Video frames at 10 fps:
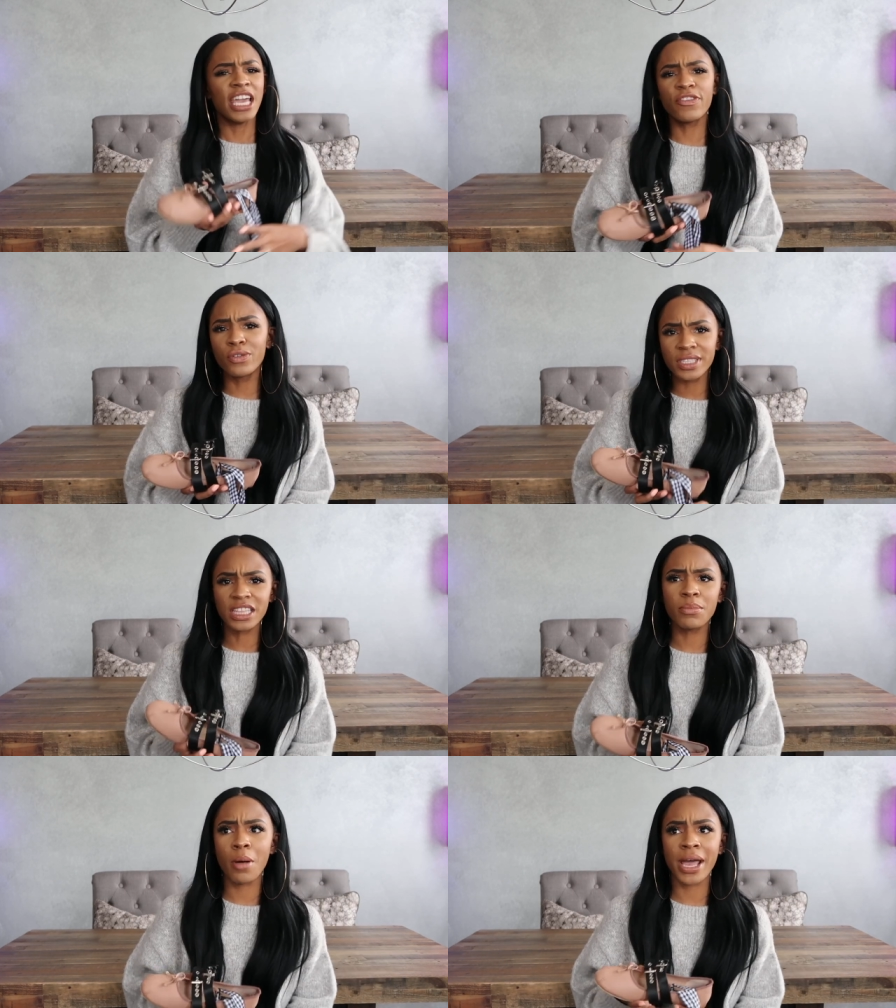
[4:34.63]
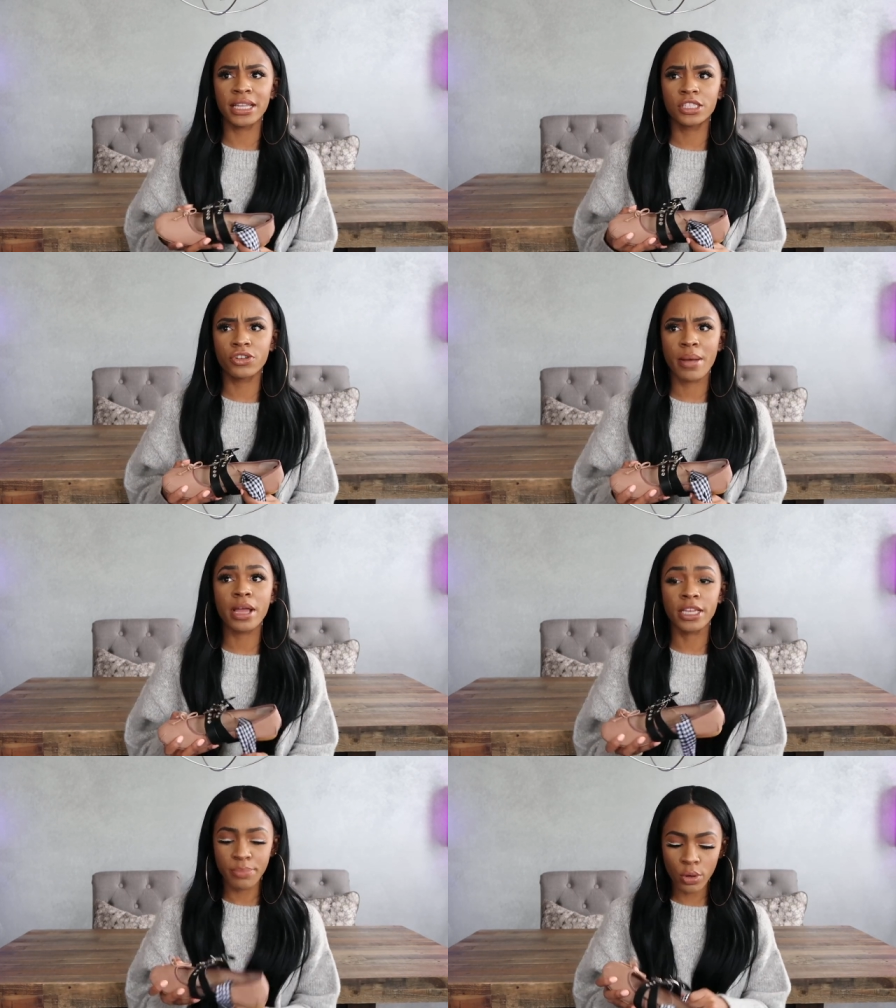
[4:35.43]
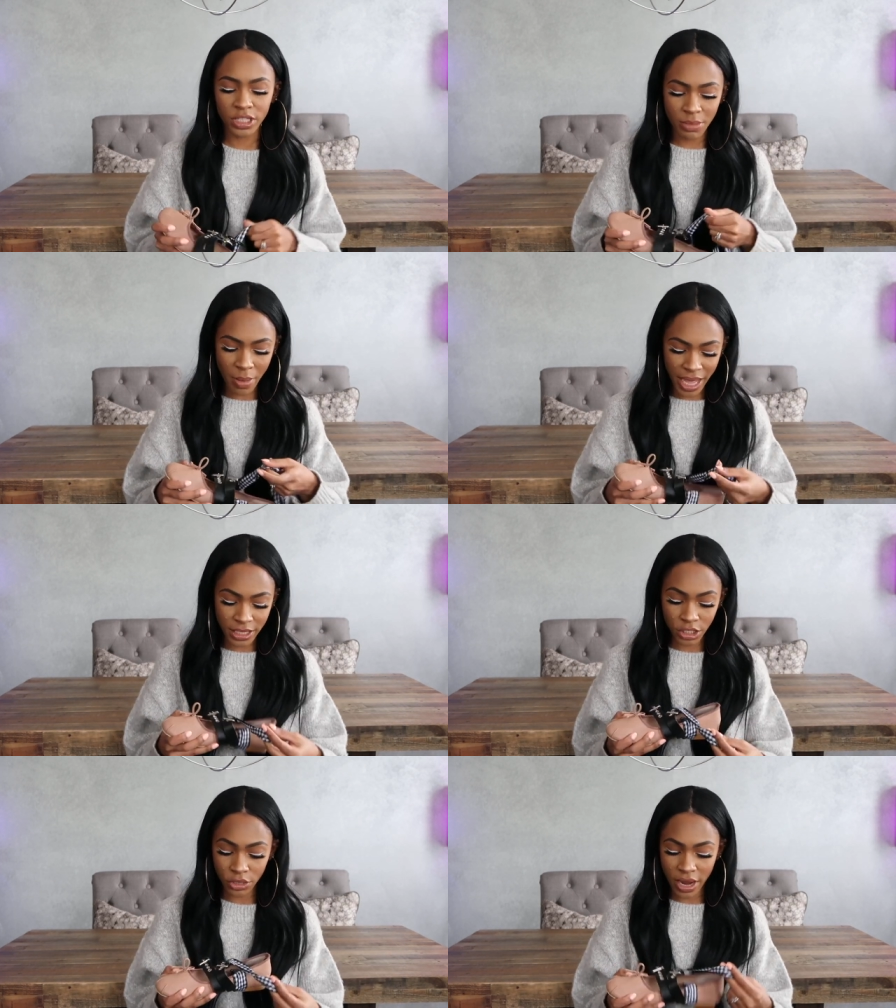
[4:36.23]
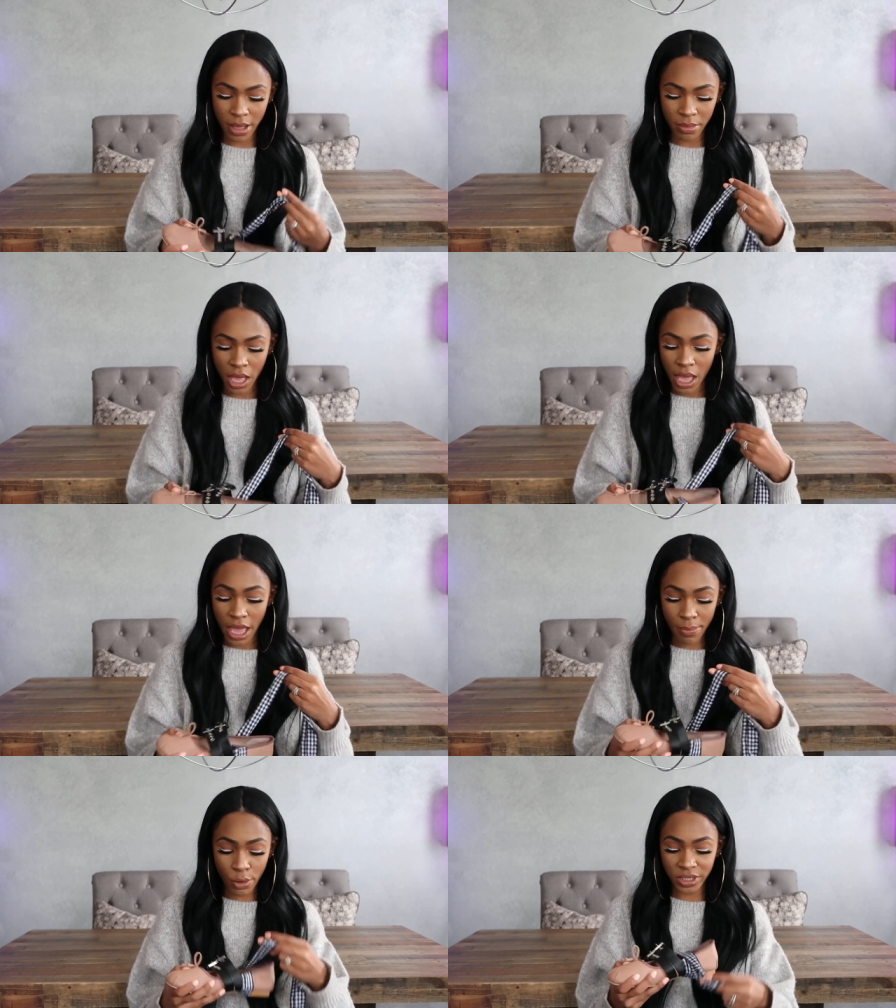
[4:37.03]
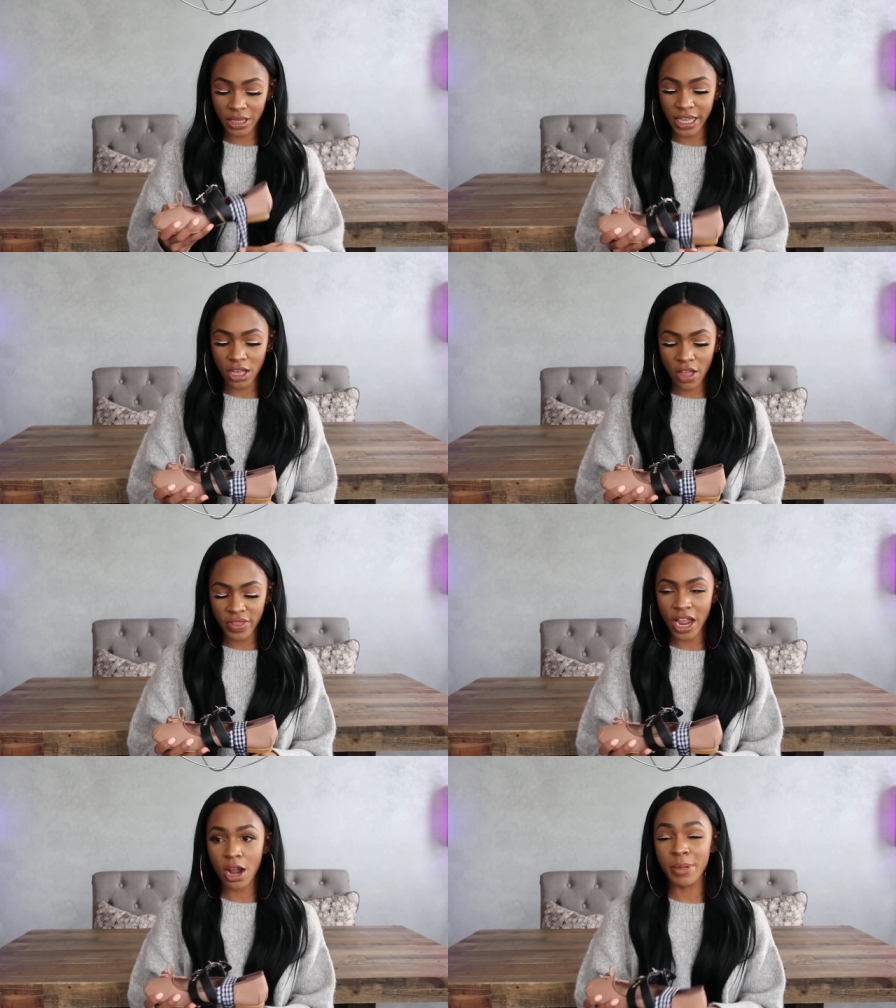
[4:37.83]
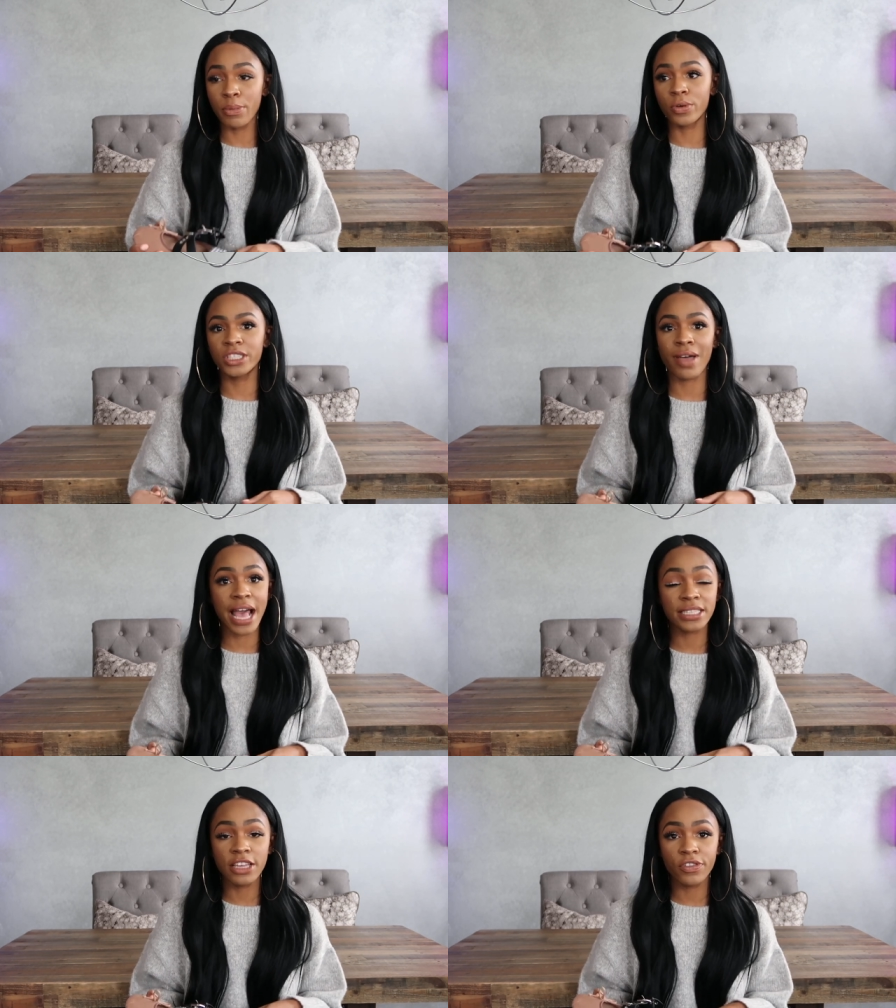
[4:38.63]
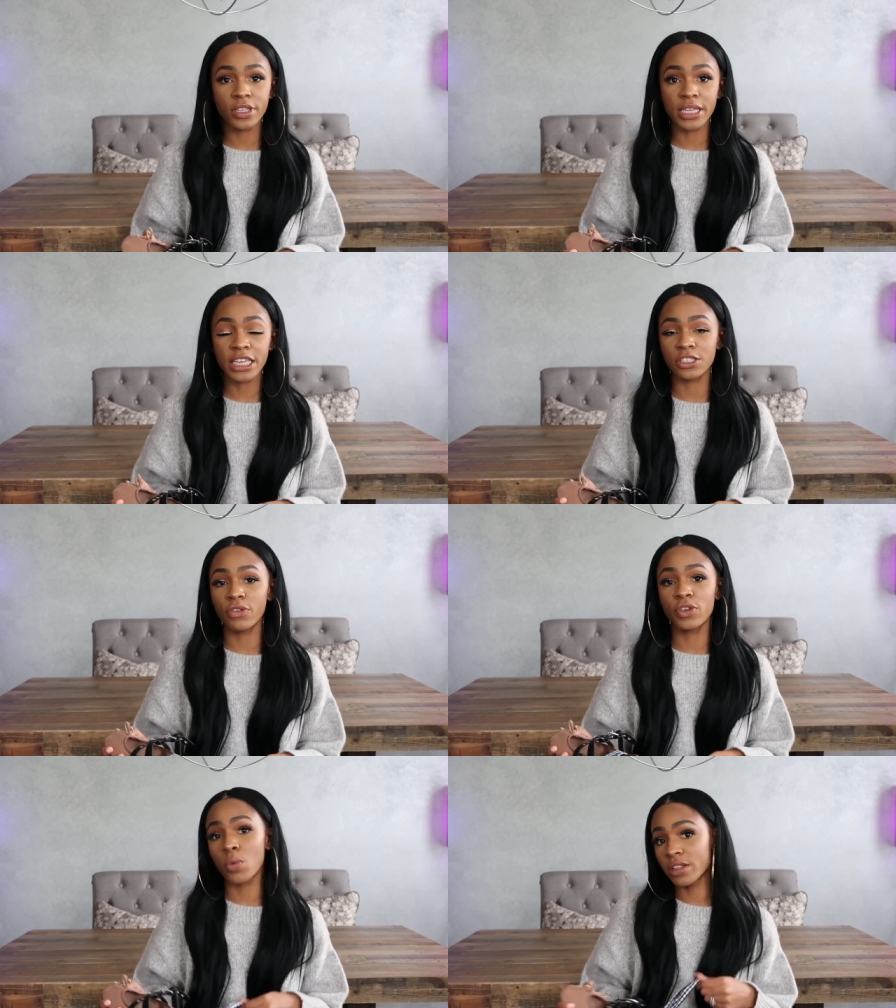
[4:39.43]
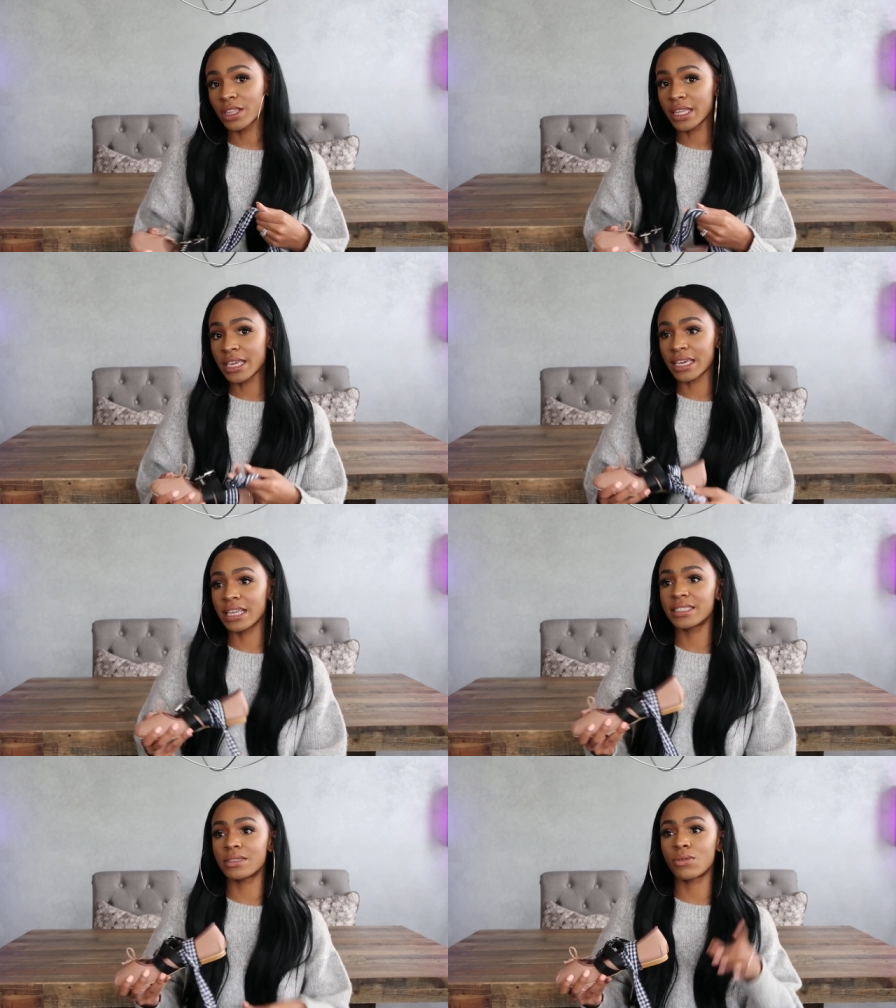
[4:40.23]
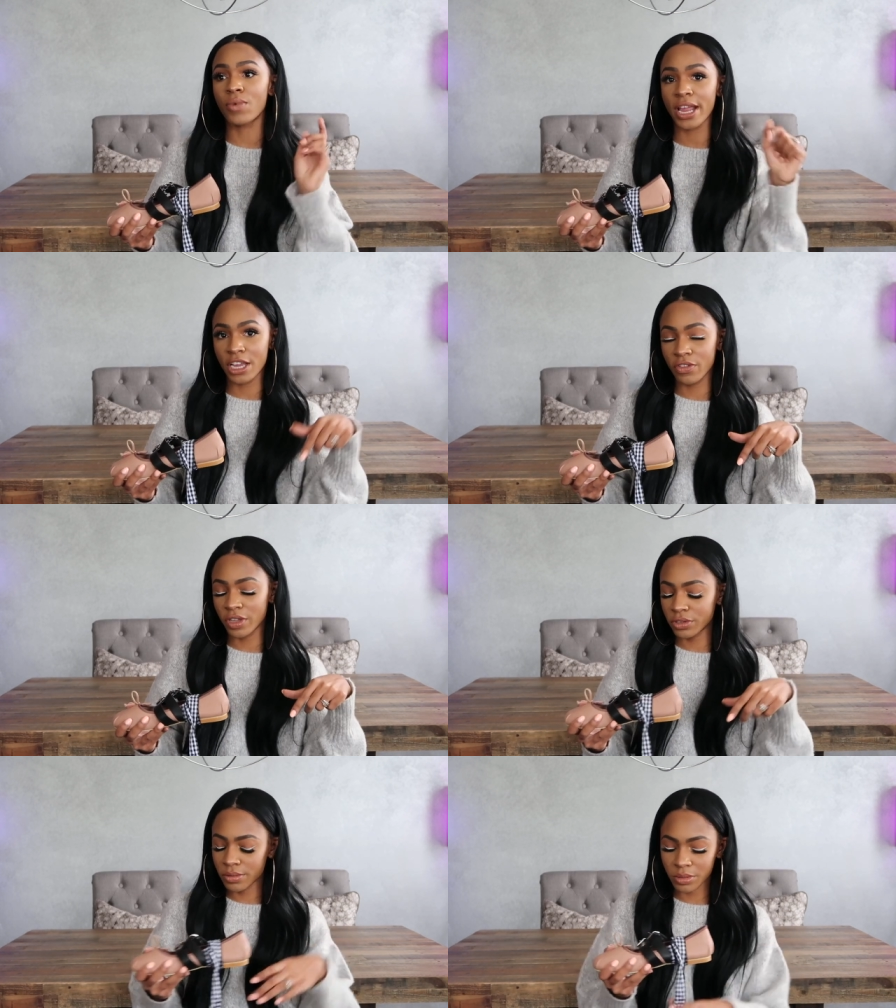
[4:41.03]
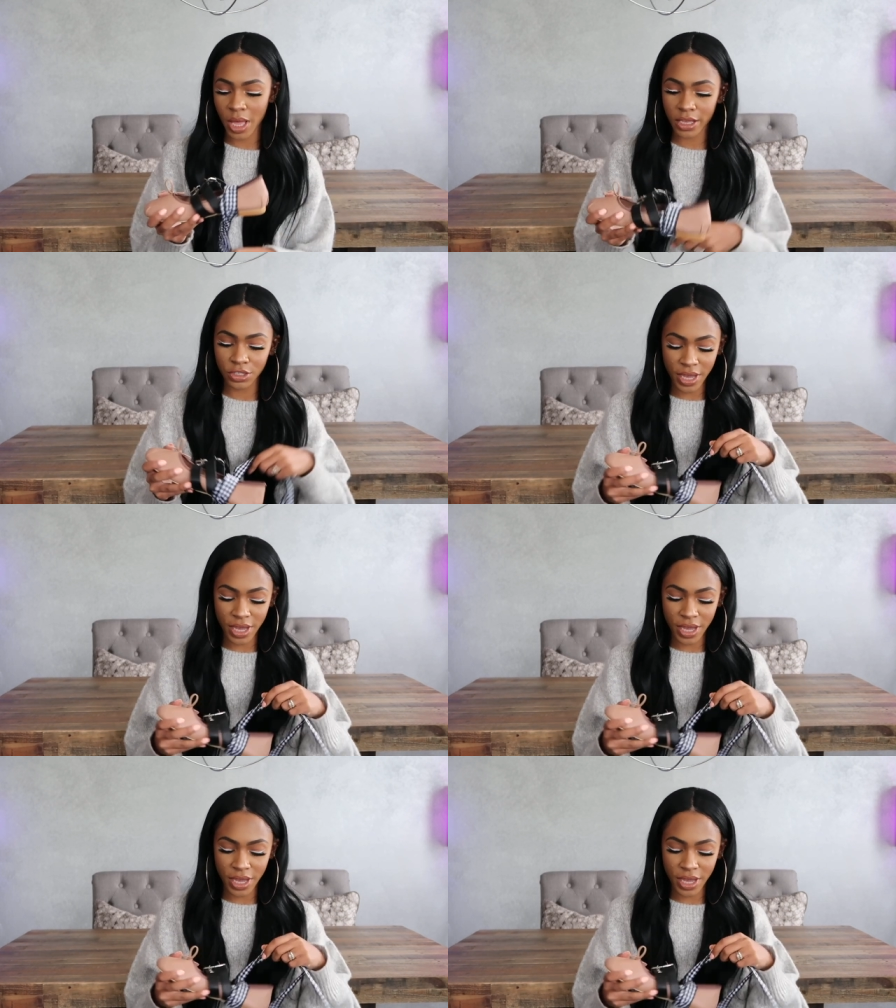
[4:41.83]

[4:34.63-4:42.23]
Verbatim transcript: If you've seen them on my Instagram, I did post them on my Instagram and post the link on there. People were still asking for the link, so if you want the link, it's right here in the description box.